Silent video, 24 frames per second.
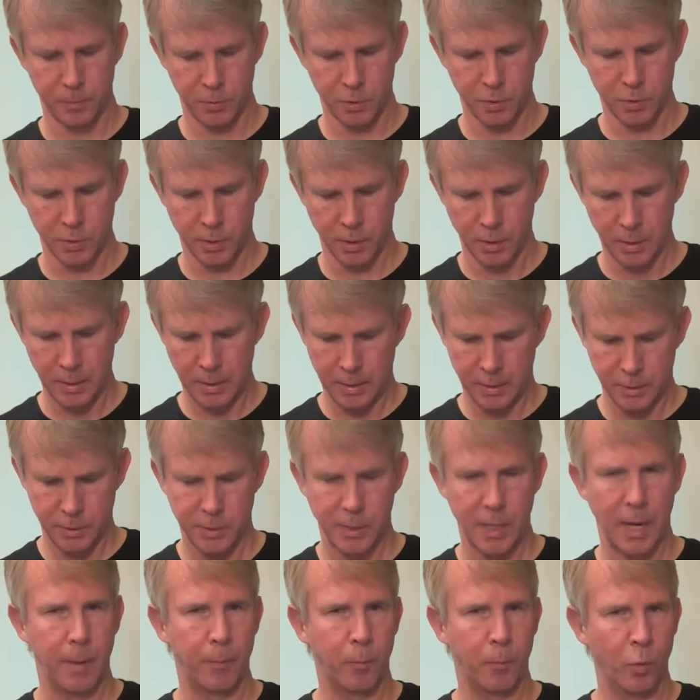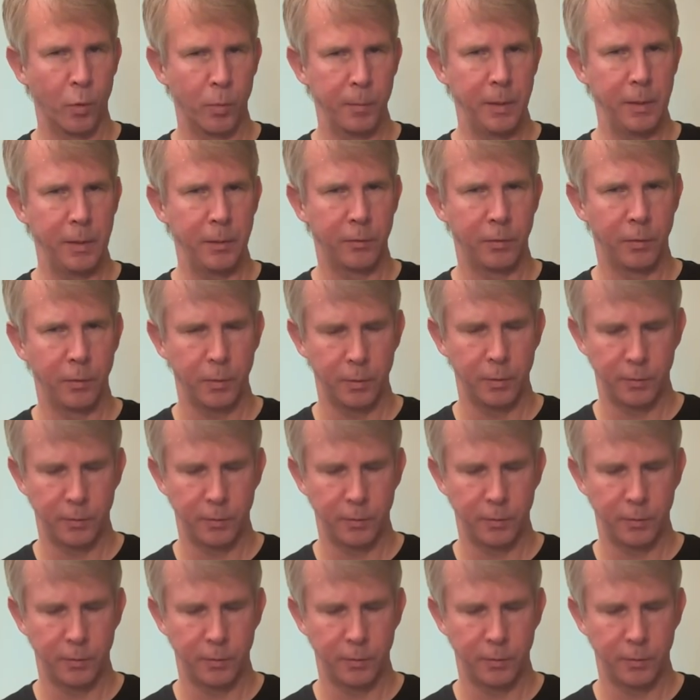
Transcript: Just it's got more meat to it.